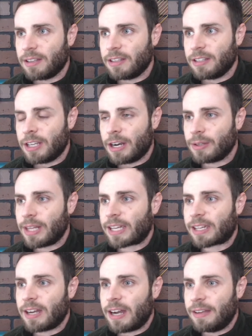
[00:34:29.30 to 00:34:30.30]

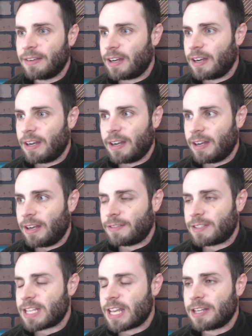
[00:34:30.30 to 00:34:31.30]
like I've
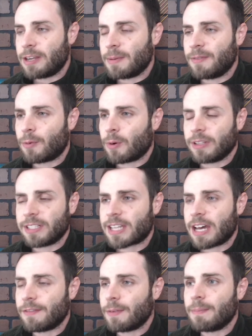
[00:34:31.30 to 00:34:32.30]
said here before, it's
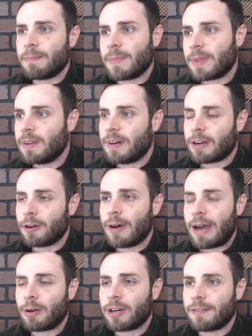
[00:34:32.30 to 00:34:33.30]
kind of I don't know
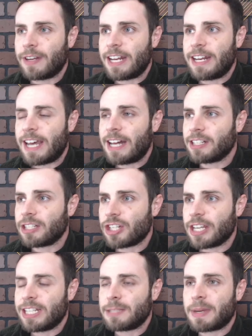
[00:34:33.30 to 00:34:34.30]
how good of an analogy
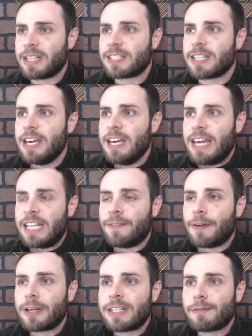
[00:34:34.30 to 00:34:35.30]
it is, but it's a
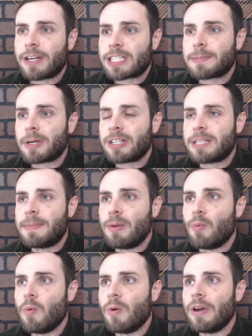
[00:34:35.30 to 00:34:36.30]
very different experience
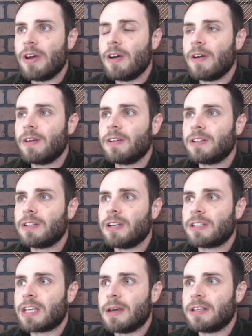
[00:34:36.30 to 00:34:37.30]

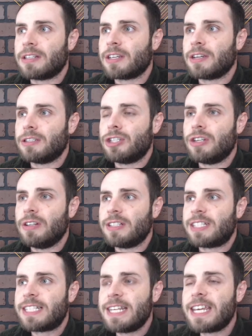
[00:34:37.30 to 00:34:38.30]
to
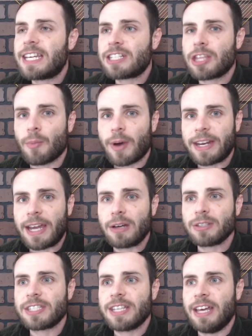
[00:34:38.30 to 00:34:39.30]
sneak into the White
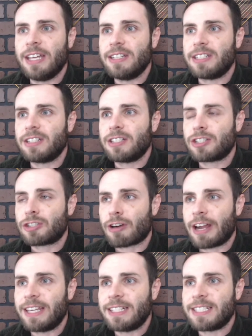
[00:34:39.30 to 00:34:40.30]
House and
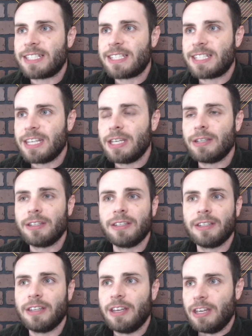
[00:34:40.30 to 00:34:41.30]
try and see
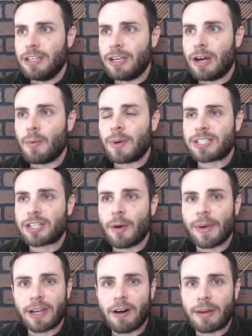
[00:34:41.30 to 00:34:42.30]
what's
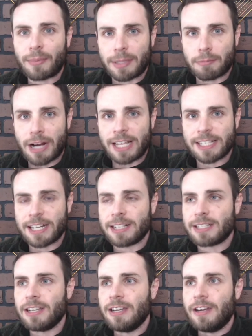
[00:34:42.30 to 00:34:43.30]
going on with the president,
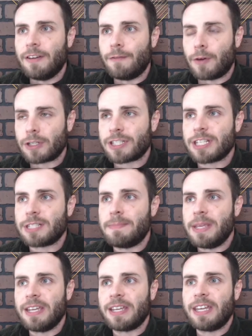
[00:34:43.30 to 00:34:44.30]
versus
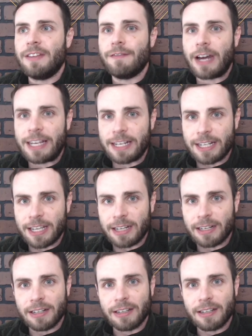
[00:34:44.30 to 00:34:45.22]
being invited in